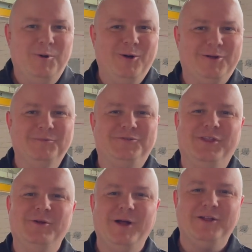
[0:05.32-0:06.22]
Welcome to
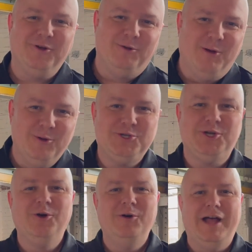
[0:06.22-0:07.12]
the Retro
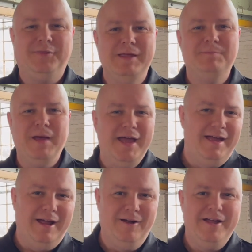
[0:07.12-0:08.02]
Roadshow at the Bay
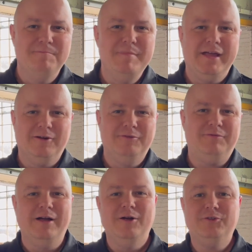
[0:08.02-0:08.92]
Area Maker
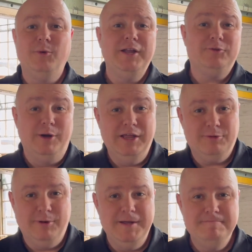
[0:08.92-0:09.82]
Faire
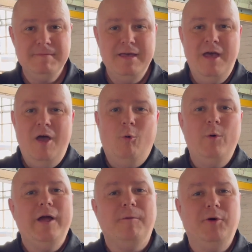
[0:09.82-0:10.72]
2023.
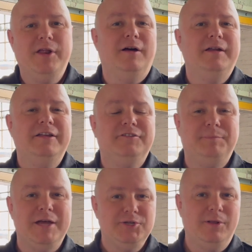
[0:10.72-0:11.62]
We are putting on a
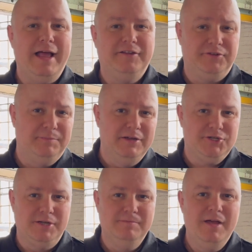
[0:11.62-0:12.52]
special
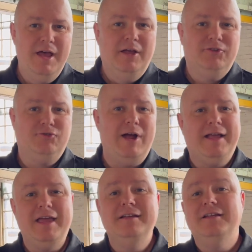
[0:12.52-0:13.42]
exhibition
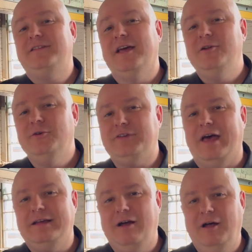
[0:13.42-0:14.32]
tracking Nintendo's
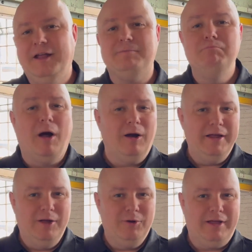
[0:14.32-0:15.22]
iconic
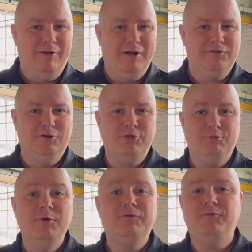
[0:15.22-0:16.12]
Mario character
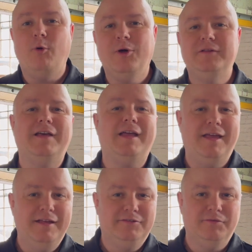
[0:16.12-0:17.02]
through 4
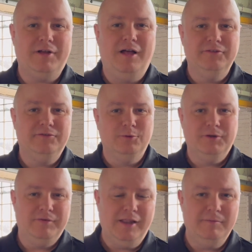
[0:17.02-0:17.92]
decades of console
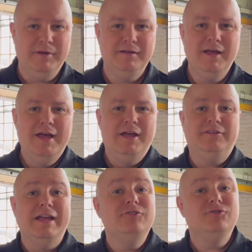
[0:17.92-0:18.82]
development
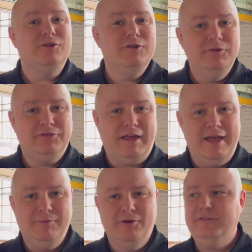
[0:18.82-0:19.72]
to introduce
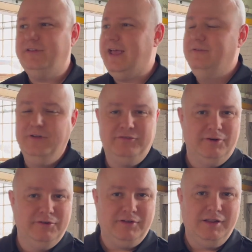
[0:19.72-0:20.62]
gamers and
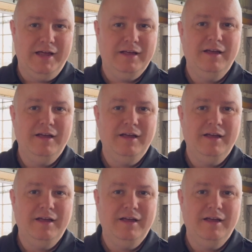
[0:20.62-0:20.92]
visitors alike